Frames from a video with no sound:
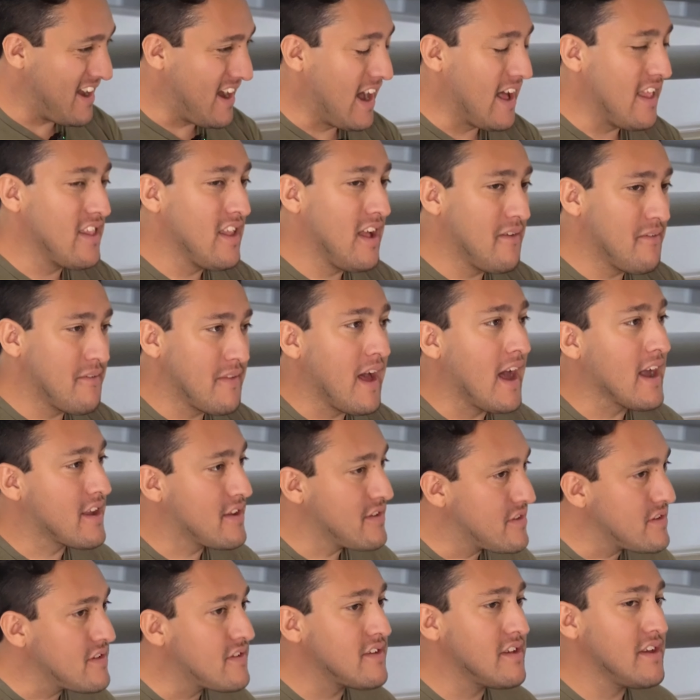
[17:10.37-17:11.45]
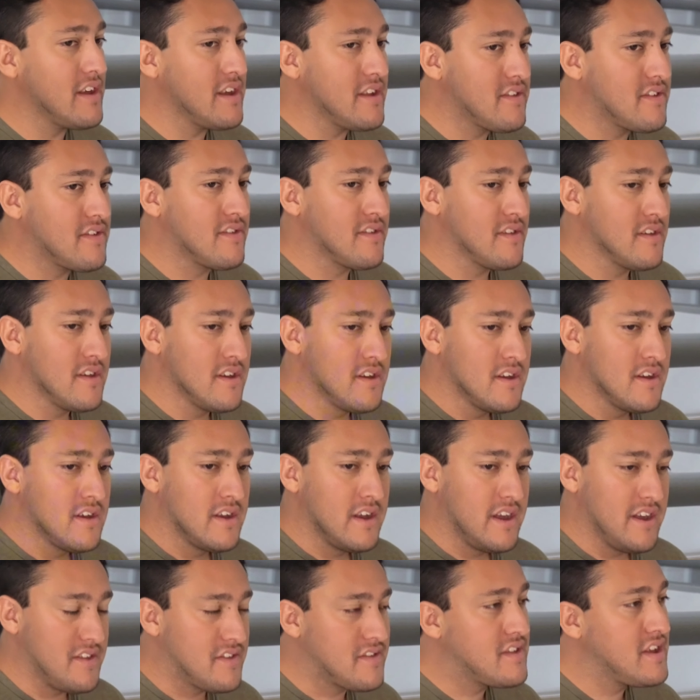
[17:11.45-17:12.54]
love that, because
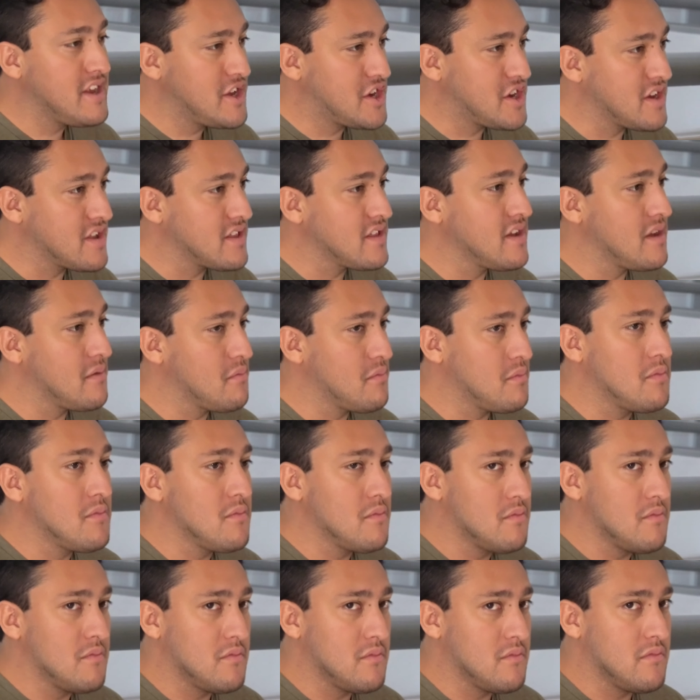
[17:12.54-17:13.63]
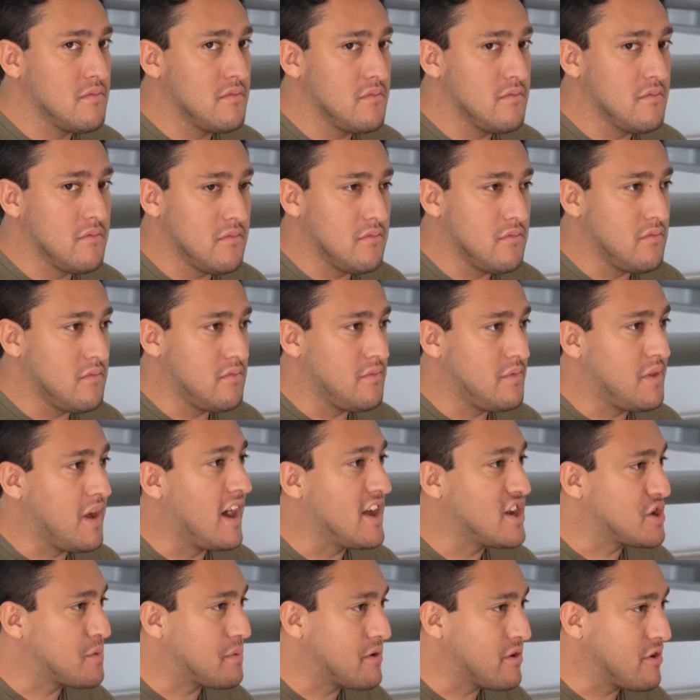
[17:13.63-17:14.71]
it's teaching them the
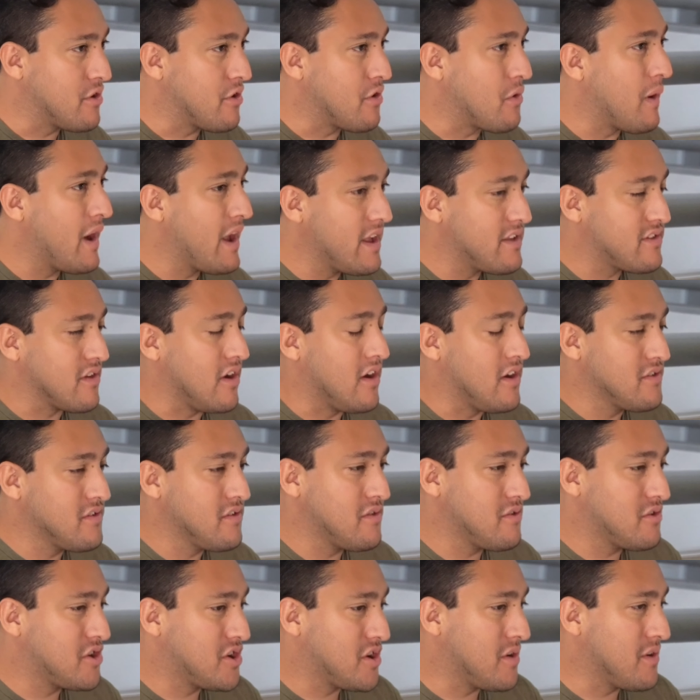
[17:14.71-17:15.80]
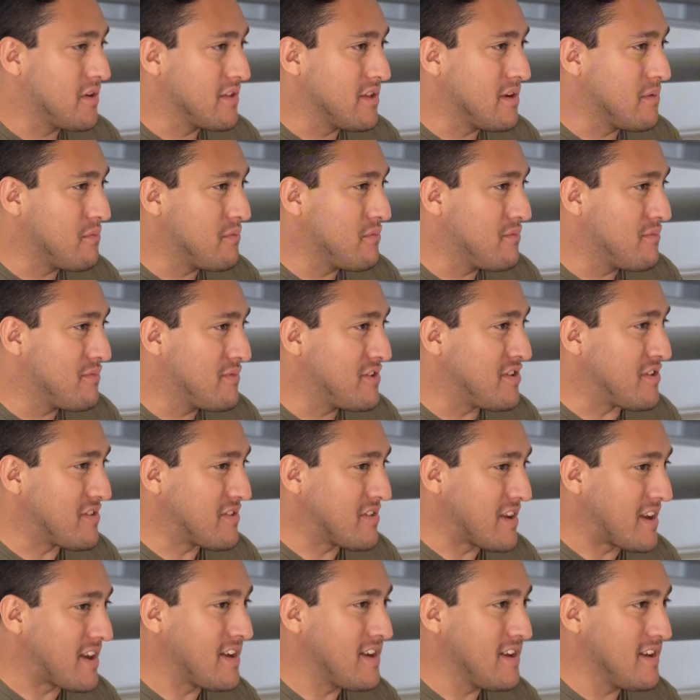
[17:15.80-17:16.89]
entrepreneurial way. It's also showing them just
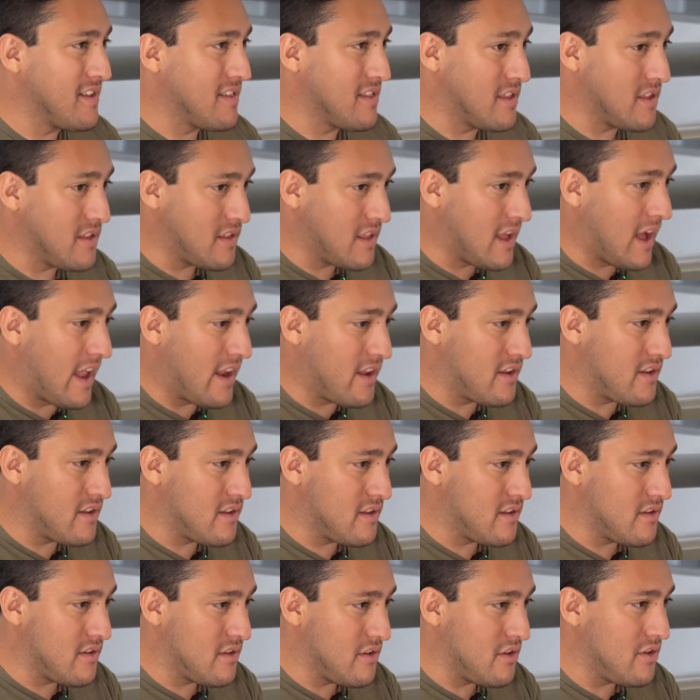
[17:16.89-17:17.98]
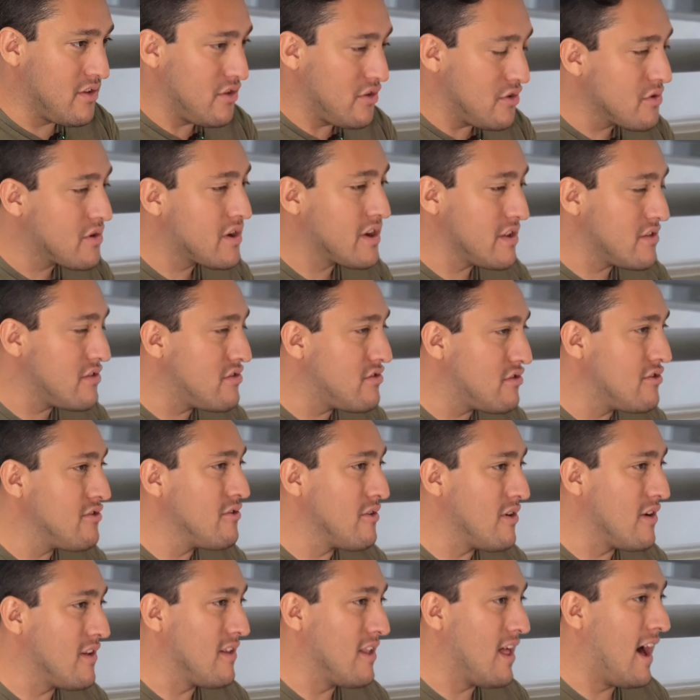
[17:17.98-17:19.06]
like that you can do a
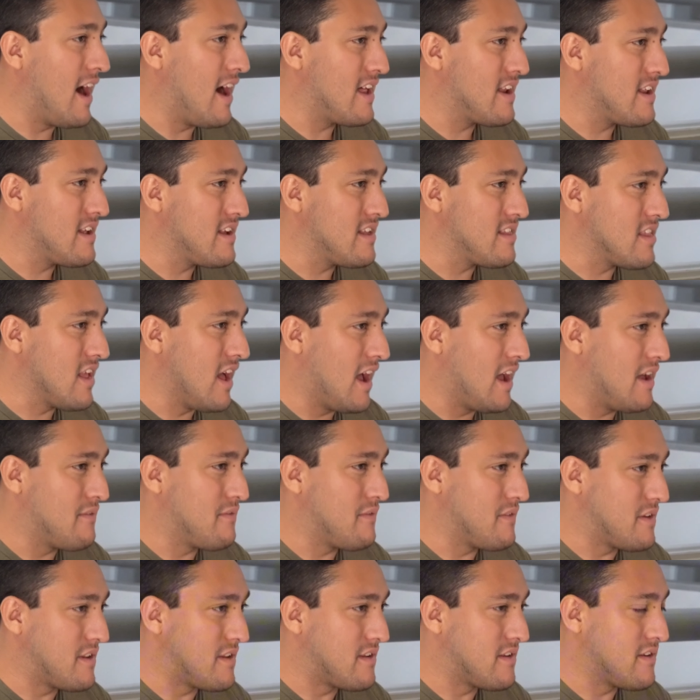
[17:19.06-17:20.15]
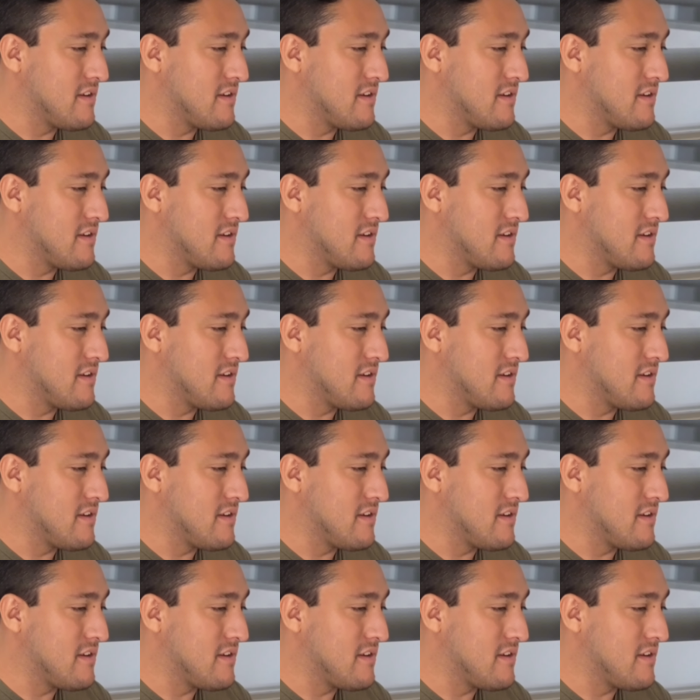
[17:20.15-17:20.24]
lot in life, and